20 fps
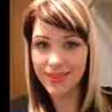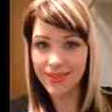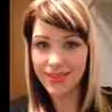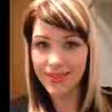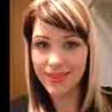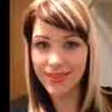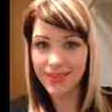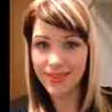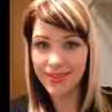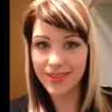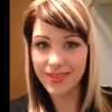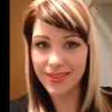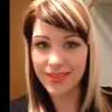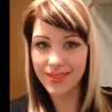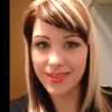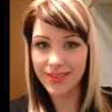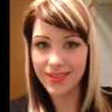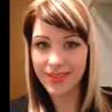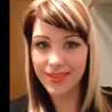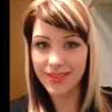
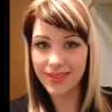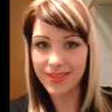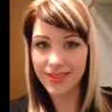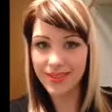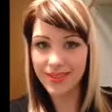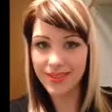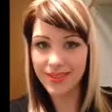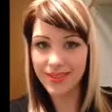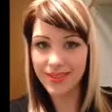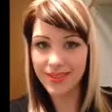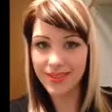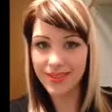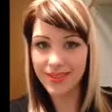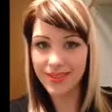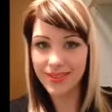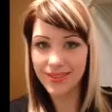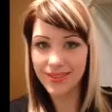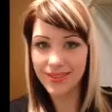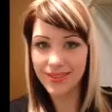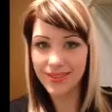
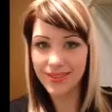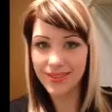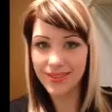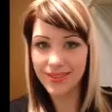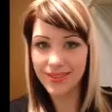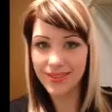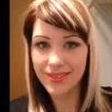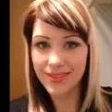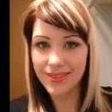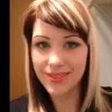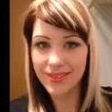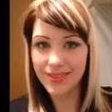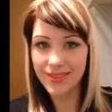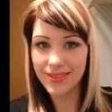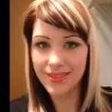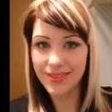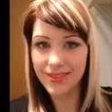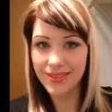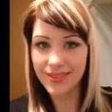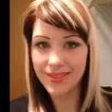
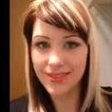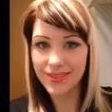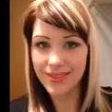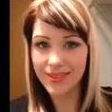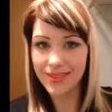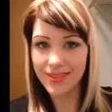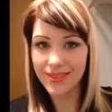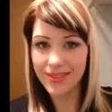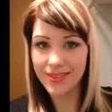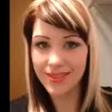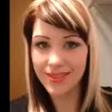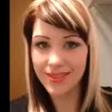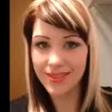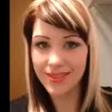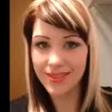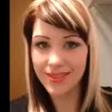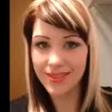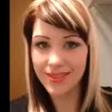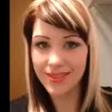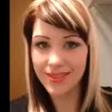
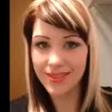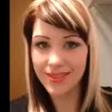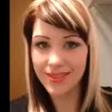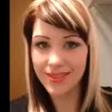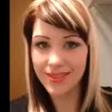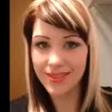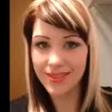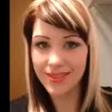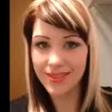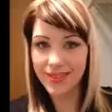(no one is talking)